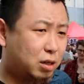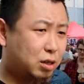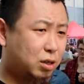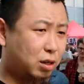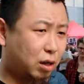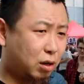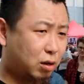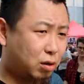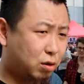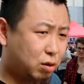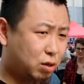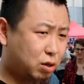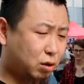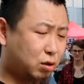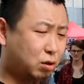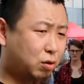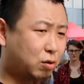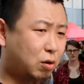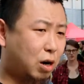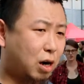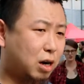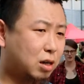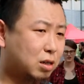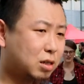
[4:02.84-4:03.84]
beer house
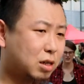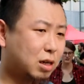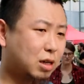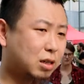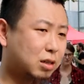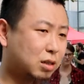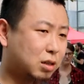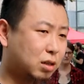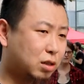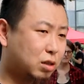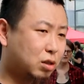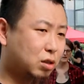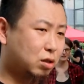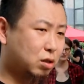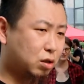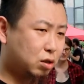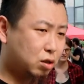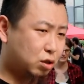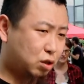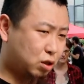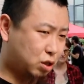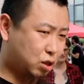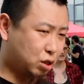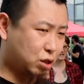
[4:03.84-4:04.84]
in Wuhan,
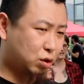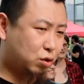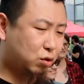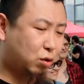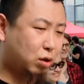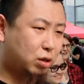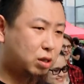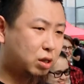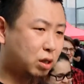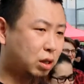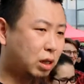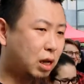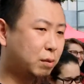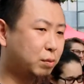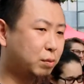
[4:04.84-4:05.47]
which focused on